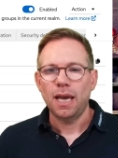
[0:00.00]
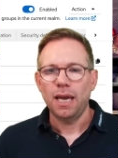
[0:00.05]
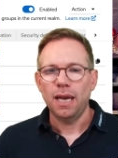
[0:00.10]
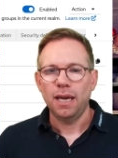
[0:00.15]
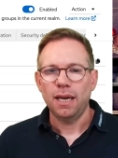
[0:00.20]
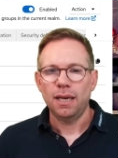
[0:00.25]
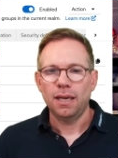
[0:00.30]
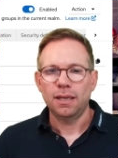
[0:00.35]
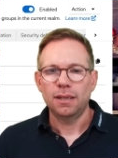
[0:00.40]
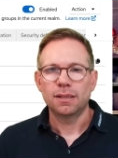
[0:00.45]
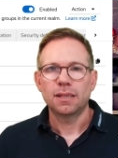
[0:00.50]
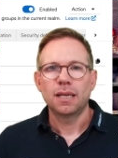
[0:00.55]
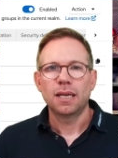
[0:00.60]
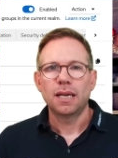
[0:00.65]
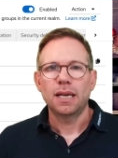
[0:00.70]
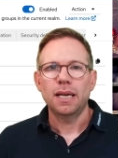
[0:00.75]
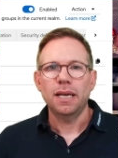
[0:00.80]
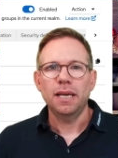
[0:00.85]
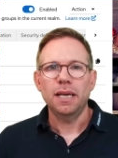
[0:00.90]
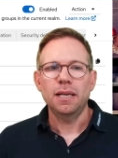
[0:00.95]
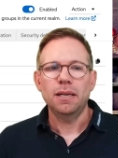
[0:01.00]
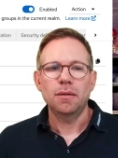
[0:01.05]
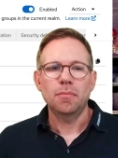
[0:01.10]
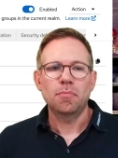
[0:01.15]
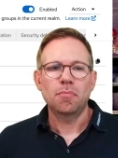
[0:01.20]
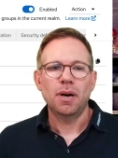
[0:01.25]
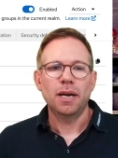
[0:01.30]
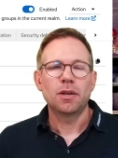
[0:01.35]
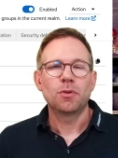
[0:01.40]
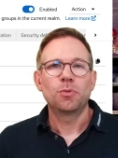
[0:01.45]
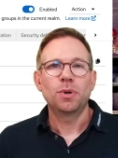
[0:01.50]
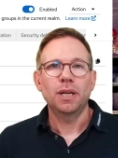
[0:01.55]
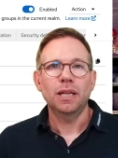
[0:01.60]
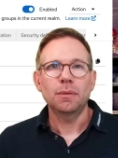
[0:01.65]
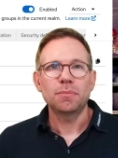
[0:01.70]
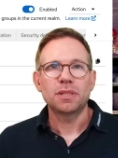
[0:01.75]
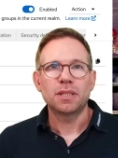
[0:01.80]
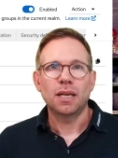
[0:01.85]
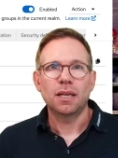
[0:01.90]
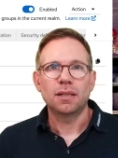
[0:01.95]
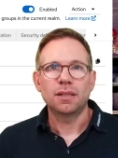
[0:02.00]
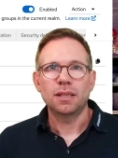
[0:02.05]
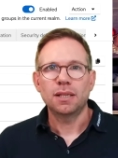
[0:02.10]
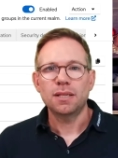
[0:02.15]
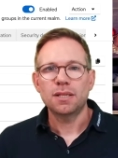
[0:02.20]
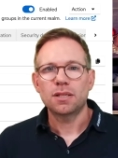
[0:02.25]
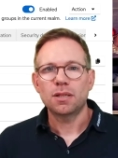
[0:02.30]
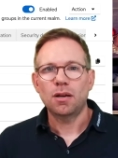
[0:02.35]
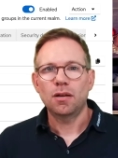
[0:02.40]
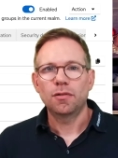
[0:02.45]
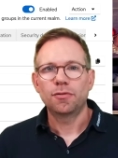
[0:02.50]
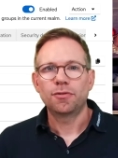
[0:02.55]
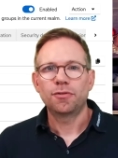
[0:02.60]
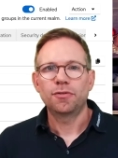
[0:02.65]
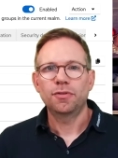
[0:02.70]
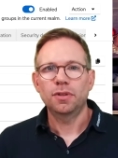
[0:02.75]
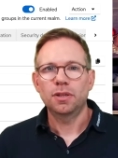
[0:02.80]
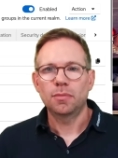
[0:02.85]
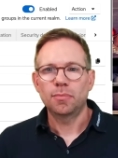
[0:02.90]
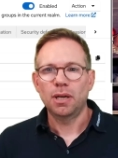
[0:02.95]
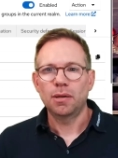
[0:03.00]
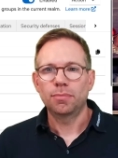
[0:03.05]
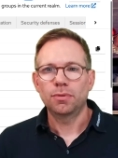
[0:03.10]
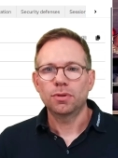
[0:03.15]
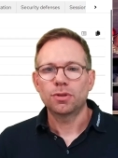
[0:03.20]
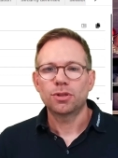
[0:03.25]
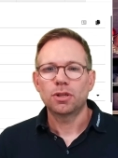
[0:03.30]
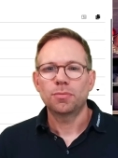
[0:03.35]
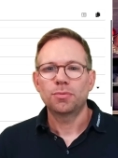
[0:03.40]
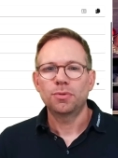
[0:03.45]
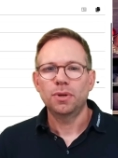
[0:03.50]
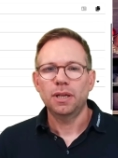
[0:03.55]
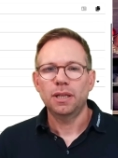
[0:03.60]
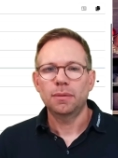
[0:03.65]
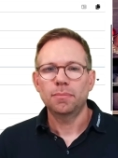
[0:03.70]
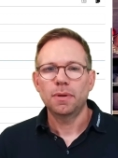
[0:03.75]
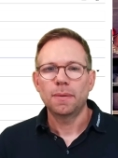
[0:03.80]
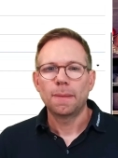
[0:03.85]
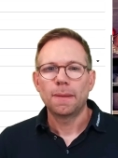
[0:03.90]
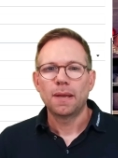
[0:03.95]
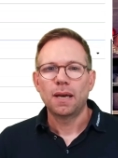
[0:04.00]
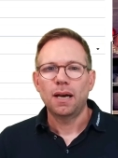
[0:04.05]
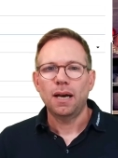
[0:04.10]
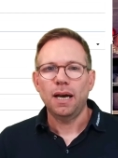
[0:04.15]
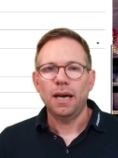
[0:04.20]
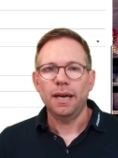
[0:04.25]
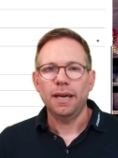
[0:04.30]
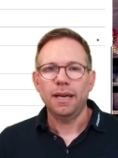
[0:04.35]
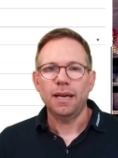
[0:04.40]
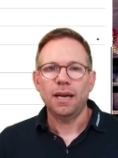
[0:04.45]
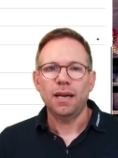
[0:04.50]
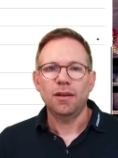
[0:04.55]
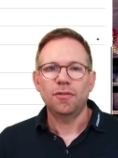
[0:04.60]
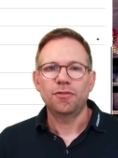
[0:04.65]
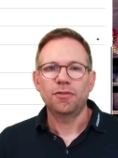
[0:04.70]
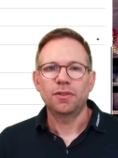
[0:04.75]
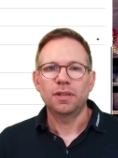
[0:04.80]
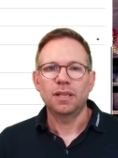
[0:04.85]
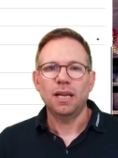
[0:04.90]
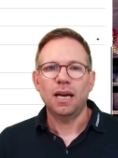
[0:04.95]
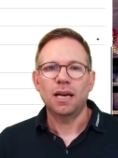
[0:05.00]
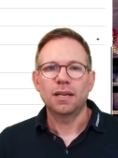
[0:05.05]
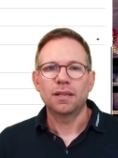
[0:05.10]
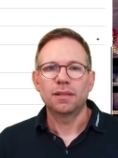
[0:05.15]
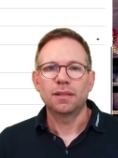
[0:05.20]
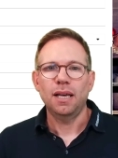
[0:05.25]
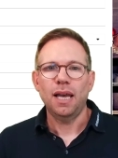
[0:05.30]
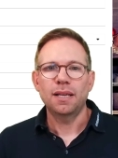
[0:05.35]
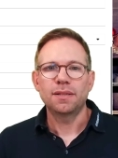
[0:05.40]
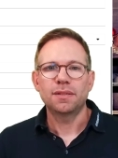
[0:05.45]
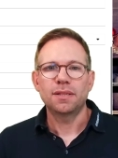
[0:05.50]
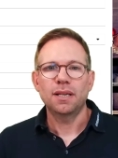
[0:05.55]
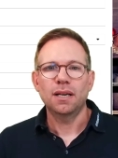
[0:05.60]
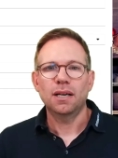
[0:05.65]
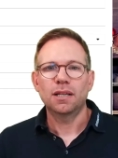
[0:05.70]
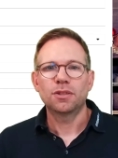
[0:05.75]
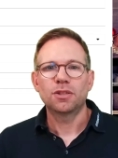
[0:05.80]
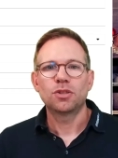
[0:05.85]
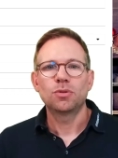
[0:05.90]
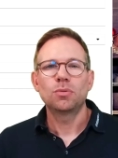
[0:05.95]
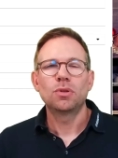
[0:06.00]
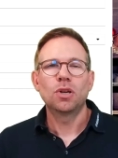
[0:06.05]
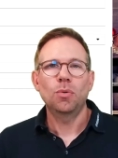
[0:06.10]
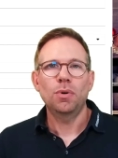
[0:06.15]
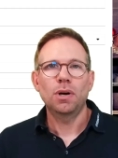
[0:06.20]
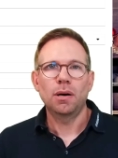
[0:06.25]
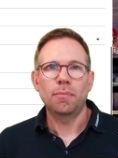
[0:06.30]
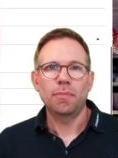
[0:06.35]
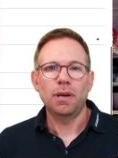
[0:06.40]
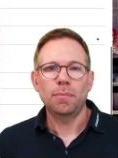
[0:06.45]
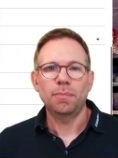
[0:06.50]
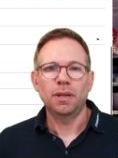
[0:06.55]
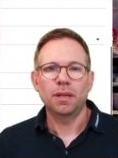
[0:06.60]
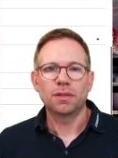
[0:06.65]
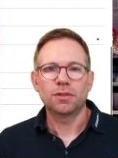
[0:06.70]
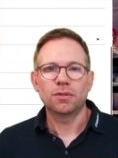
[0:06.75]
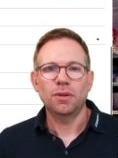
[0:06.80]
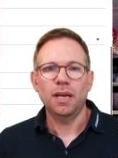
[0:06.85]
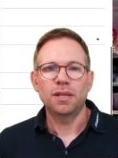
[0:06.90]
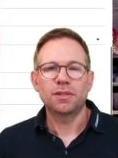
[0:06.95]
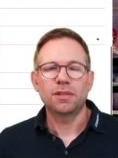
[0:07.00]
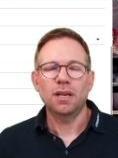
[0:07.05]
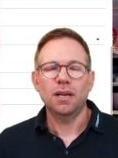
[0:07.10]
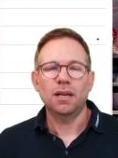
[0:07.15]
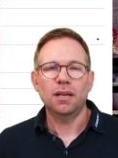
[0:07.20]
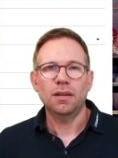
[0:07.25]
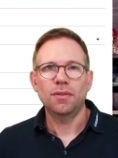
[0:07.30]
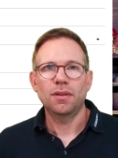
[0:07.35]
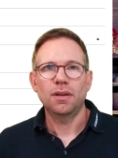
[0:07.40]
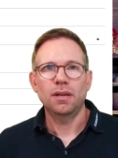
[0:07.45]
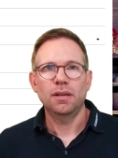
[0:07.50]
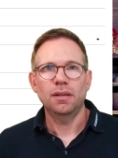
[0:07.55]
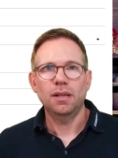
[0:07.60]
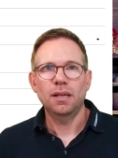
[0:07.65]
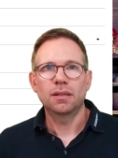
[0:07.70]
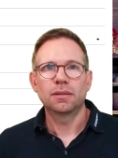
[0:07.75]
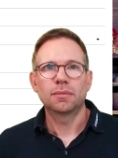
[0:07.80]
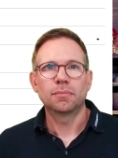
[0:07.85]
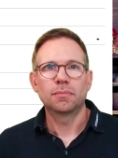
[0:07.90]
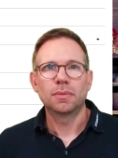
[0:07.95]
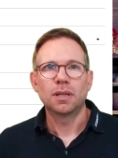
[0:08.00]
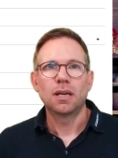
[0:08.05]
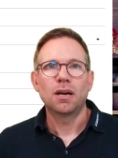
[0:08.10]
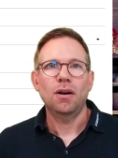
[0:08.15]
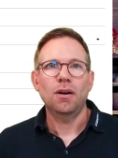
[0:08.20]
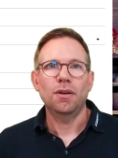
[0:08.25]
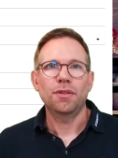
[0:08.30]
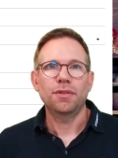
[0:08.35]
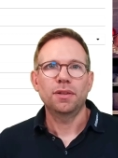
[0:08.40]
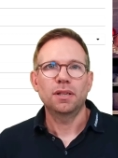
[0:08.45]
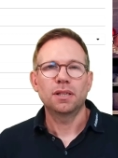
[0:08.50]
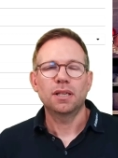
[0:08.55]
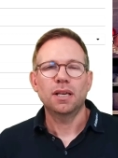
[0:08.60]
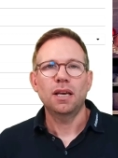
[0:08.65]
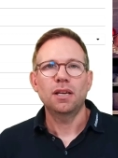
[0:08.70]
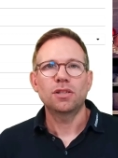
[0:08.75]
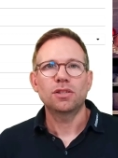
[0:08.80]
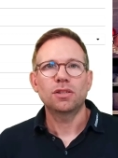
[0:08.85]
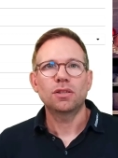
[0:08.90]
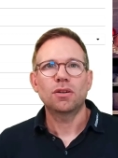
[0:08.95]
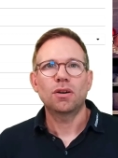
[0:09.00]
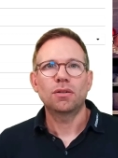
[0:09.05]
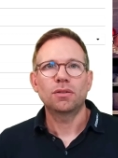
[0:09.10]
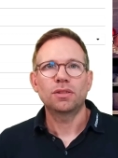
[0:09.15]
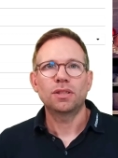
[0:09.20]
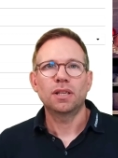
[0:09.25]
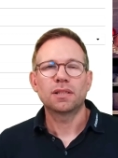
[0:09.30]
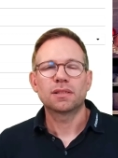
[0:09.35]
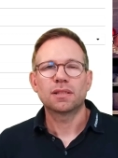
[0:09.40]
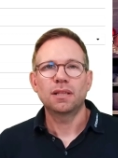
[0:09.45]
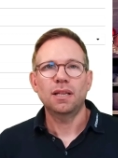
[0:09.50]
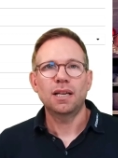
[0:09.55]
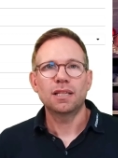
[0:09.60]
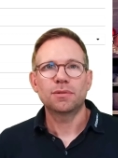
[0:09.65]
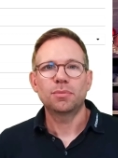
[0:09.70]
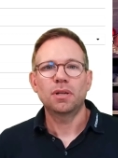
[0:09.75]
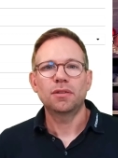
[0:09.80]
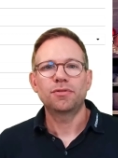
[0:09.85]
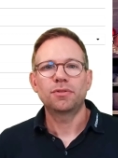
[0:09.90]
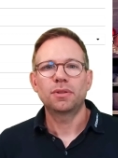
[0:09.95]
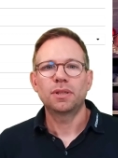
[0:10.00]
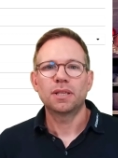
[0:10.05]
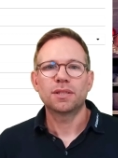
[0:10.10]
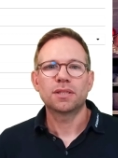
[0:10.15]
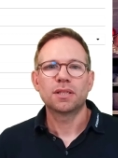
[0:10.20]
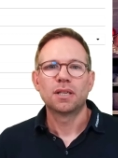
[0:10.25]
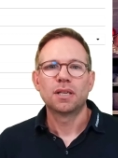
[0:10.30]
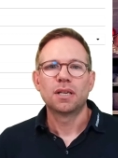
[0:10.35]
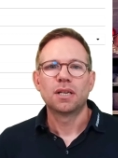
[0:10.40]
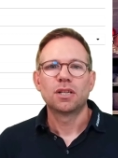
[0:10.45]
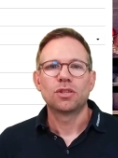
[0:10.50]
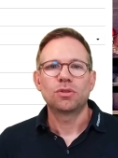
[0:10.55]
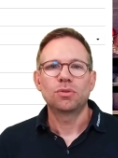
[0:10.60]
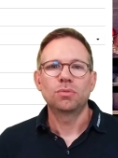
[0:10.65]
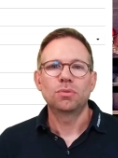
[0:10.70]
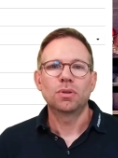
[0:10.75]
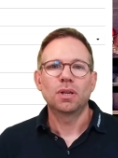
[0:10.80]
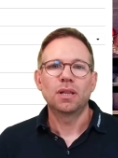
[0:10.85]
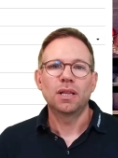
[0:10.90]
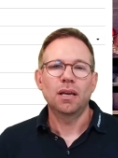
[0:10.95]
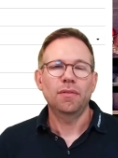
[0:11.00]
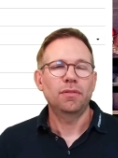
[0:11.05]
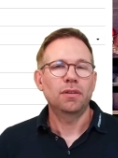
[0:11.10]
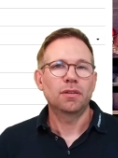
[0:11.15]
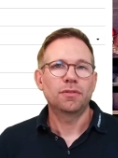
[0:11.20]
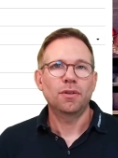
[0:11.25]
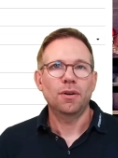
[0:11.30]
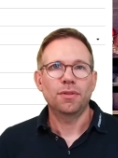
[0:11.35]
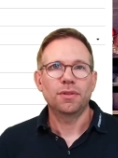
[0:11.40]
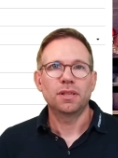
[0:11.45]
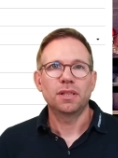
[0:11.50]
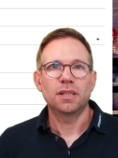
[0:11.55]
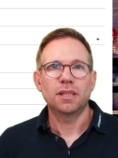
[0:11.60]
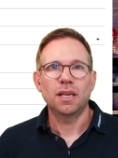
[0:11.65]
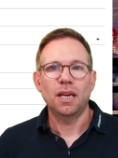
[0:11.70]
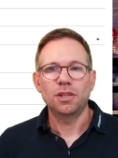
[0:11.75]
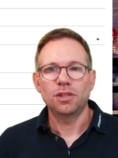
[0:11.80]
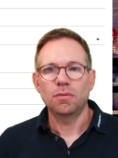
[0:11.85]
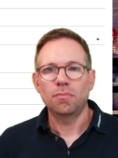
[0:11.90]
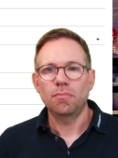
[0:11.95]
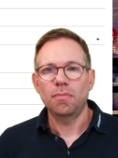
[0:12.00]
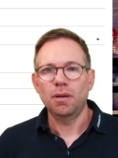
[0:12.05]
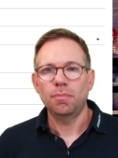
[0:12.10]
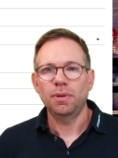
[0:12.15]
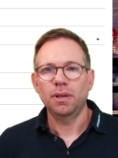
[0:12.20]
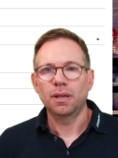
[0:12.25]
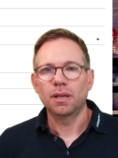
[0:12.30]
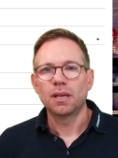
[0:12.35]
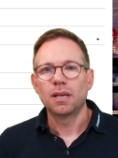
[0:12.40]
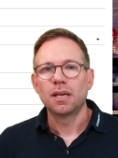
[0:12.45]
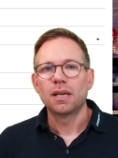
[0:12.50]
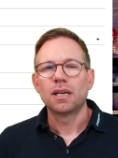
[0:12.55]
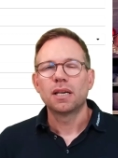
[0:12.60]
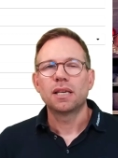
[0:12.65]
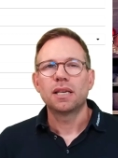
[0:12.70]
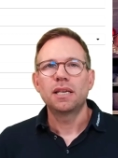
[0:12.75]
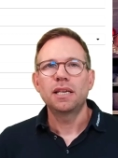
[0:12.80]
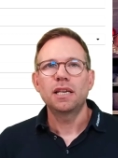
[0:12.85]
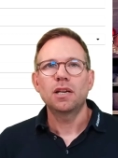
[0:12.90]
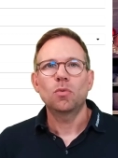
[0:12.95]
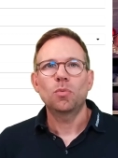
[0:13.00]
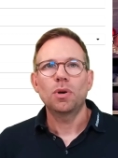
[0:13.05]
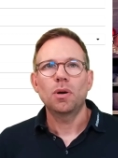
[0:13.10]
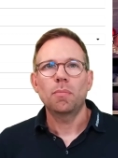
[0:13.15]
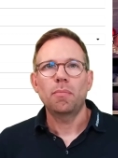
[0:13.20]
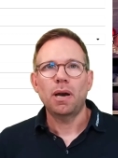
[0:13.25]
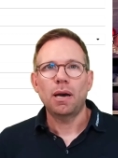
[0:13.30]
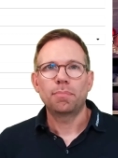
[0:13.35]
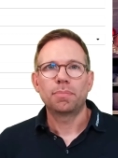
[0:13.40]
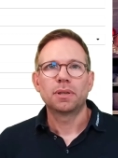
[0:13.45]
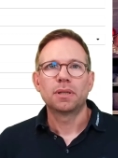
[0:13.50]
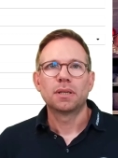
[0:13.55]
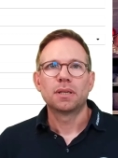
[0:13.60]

And in my realm settings of my bookshop realm, I have an ACR to LoA mapping. So ACR, the authentication context class reference, to a level of authentication mapping. Here we map